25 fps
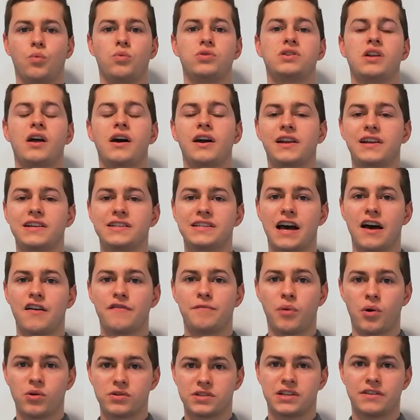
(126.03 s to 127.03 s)
was likely to
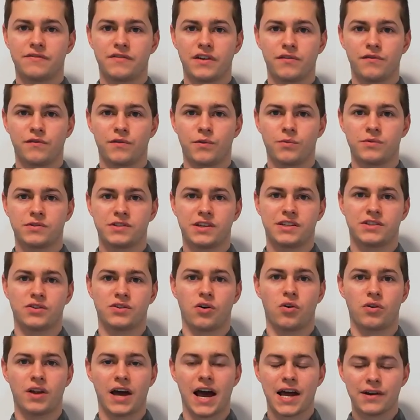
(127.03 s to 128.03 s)
have positive influences
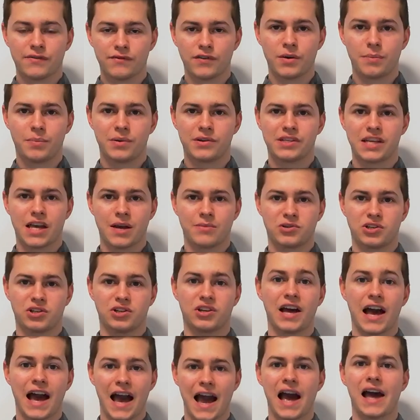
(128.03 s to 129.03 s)
on advert
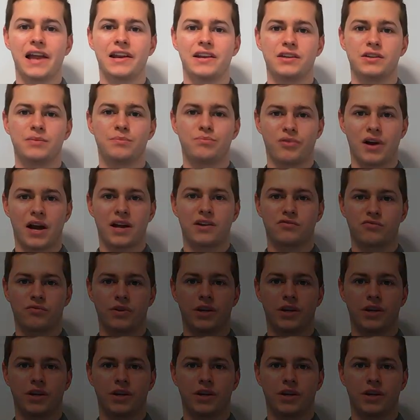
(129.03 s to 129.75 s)
perception and brand